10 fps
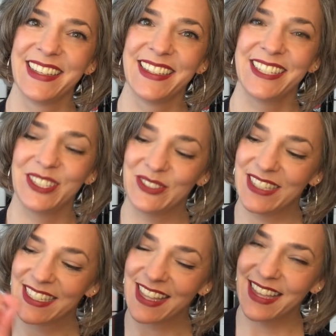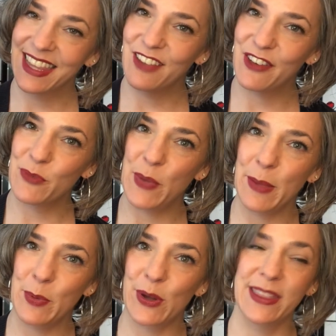to design life on
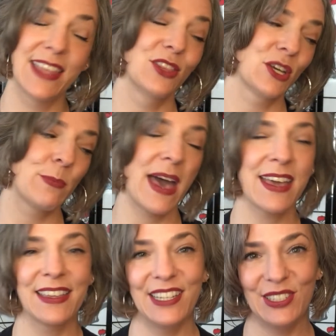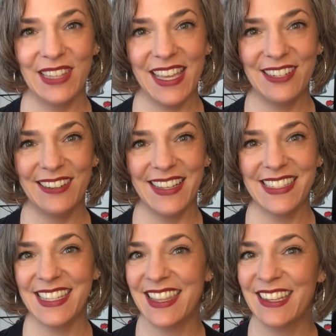paper and then look back a year later and
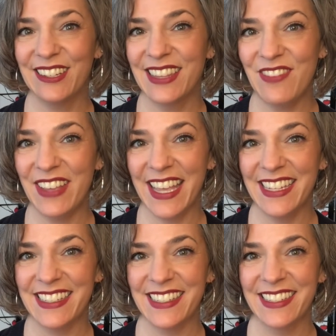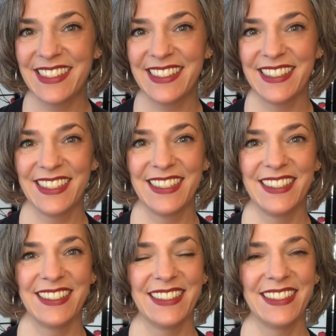see that you're living it.
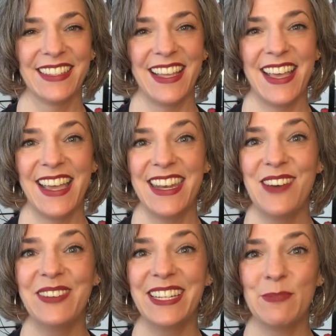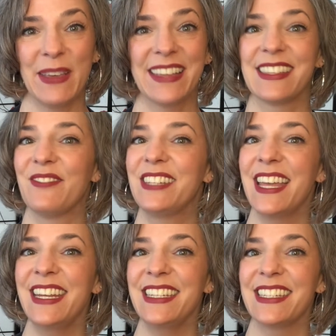I know it because I've
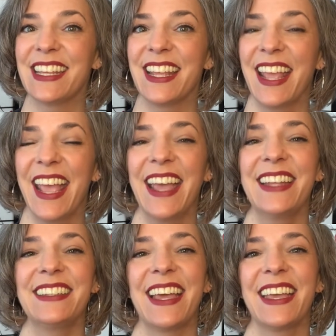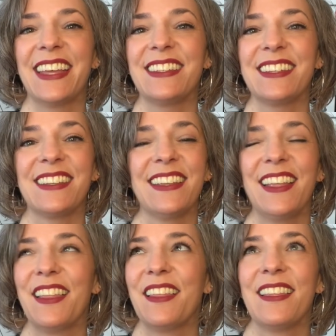done it, and I get
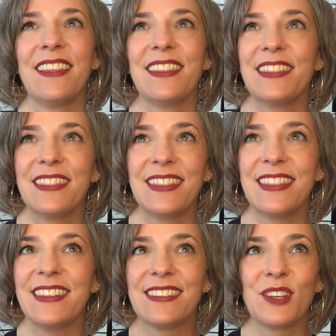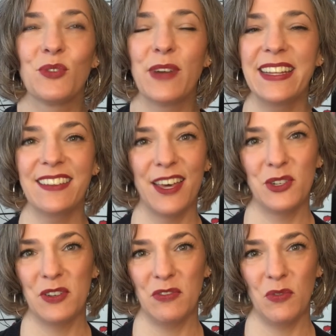this great
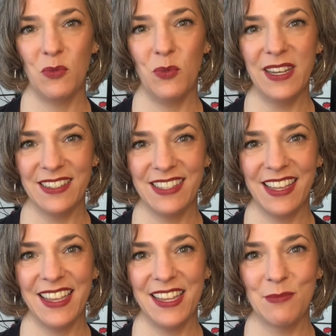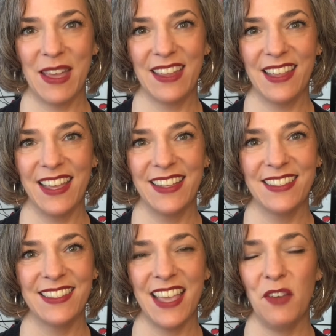honor of witnessing it in my
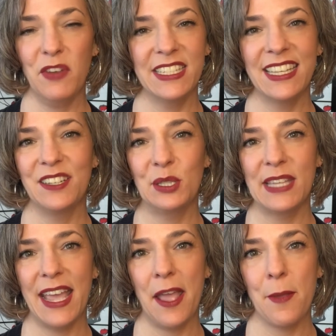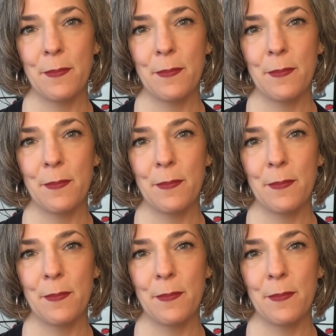clients every single day.